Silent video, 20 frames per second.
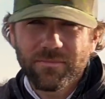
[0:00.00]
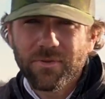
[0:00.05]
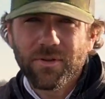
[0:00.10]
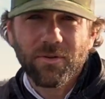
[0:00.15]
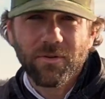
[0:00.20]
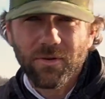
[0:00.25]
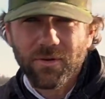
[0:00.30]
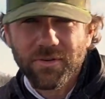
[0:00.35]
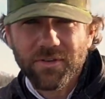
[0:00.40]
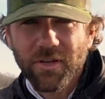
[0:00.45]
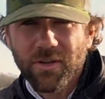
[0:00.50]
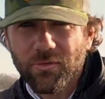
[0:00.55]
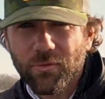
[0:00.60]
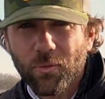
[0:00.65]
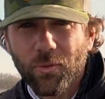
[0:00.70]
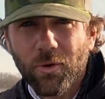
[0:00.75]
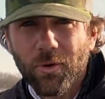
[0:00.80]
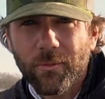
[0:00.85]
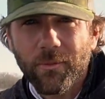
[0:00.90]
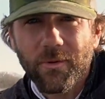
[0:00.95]
a little touch
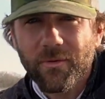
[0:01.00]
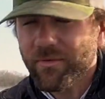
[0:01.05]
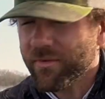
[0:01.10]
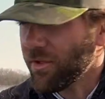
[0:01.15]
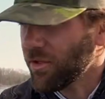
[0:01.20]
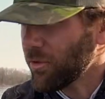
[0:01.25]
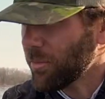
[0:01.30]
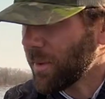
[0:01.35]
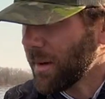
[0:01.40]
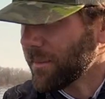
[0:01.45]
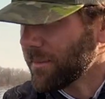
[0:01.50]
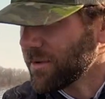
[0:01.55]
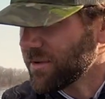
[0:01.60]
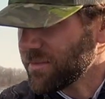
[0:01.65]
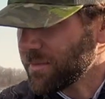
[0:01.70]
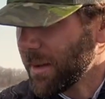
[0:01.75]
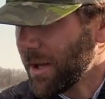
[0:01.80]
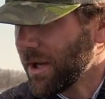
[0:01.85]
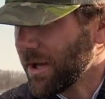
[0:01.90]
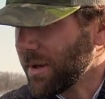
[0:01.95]
warmer, fish are probably
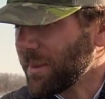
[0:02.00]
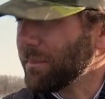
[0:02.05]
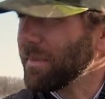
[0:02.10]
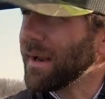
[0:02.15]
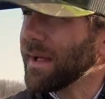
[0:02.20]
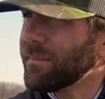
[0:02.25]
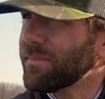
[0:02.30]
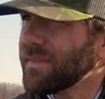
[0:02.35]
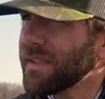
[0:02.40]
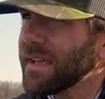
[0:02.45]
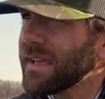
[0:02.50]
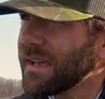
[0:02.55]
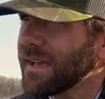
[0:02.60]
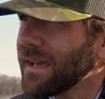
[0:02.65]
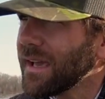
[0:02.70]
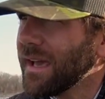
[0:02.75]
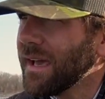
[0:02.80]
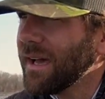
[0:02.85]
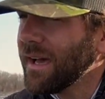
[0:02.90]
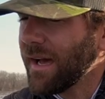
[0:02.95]
spawning, but I'm
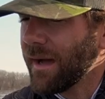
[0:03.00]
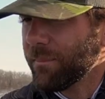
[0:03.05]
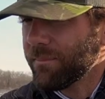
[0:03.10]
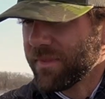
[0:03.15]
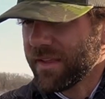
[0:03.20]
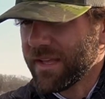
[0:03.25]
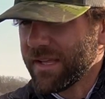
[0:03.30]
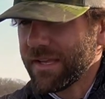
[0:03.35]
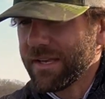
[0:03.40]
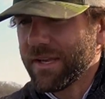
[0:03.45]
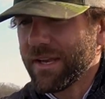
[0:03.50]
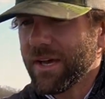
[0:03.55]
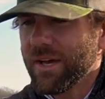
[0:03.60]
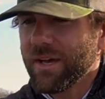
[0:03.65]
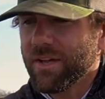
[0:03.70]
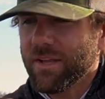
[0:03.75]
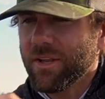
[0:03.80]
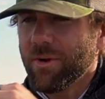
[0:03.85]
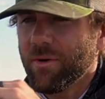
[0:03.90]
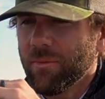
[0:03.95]
thinking,
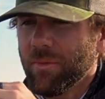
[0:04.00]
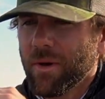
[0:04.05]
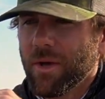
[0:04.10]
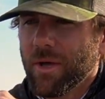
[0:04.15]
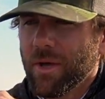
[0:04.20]
you know,